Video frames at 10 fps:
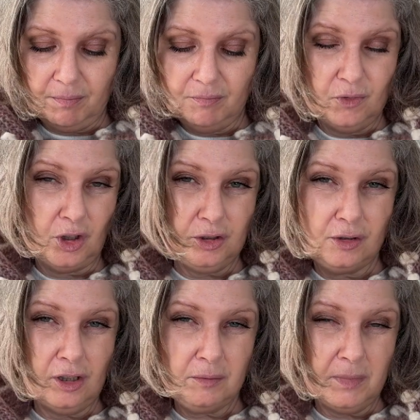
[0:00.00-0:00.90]

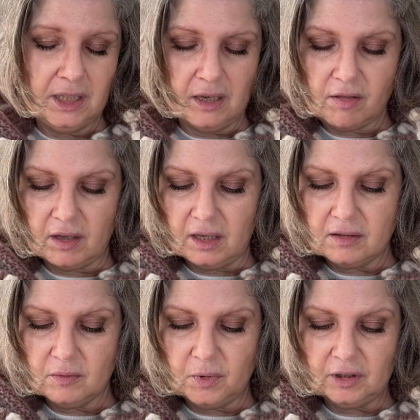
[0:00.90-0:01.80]
not many
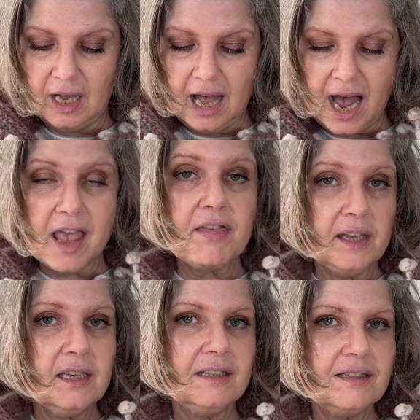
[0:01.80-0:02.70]
things, but I
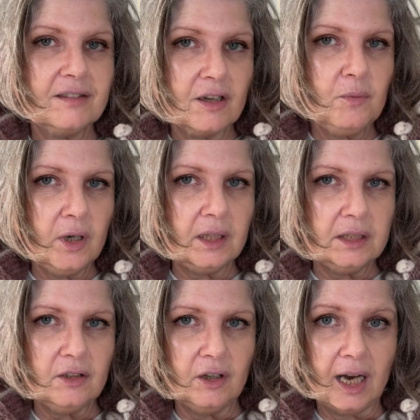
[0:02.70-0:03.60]
think it's somewhere
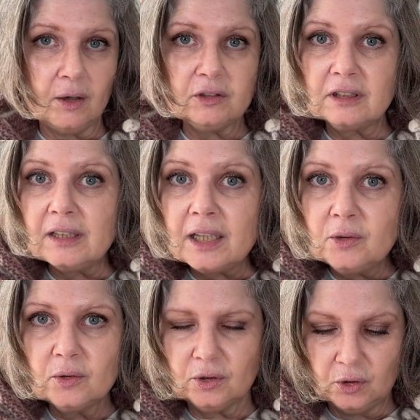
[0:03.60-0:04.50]
in the house and I
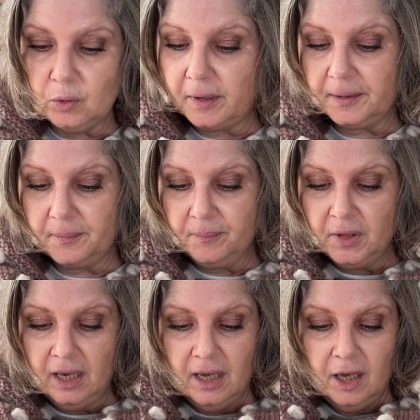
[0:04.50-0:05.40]
don't know where.
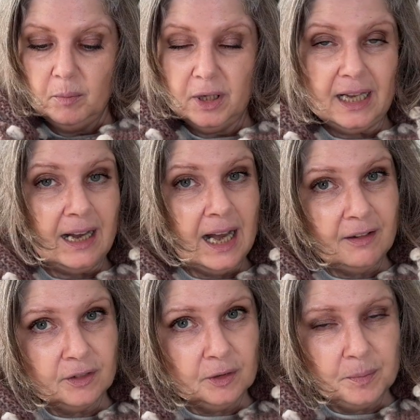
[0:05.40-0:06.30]
But I
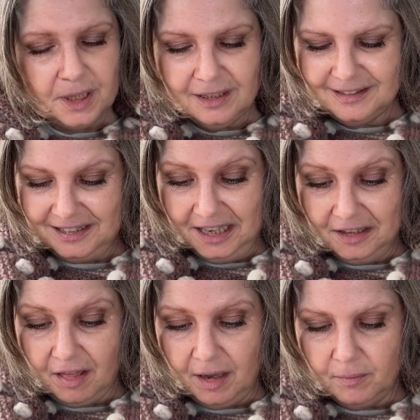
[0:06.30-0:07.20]
haven't been seeing
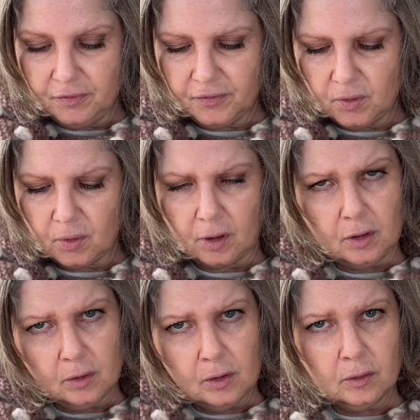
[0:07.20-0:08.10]
them for a
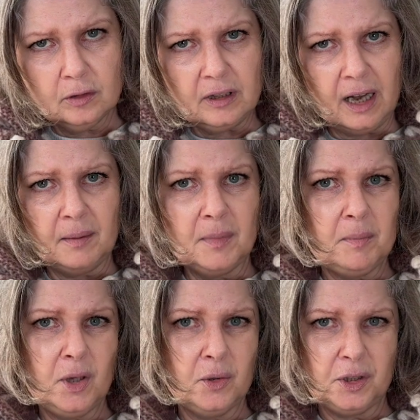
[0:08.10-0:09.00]
long, long time,
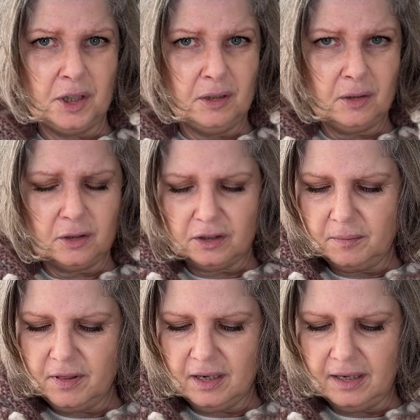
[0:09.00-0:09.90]
maybe a year or
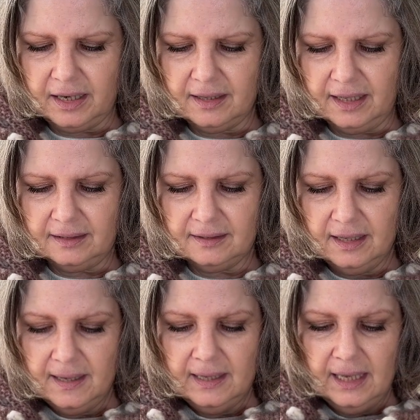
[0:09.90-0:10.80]
something like that.
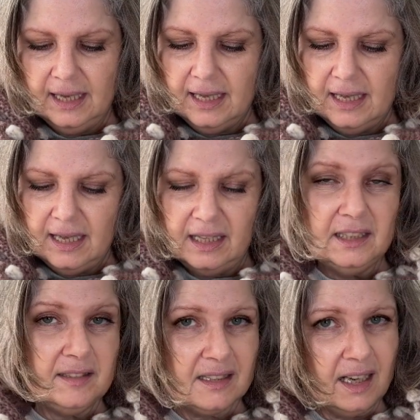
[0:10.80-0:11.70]
And
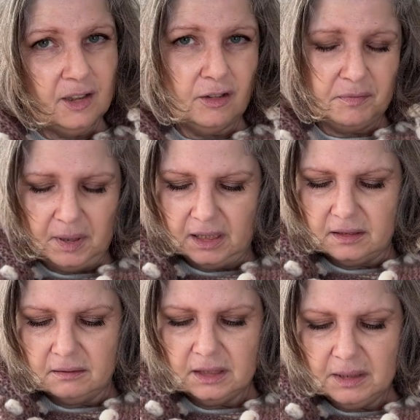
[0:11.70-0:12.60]
it's kind of
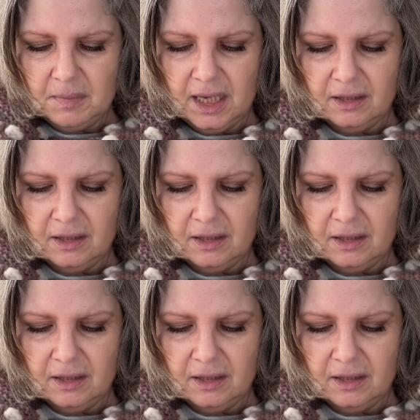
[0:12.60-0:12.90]
bothering me.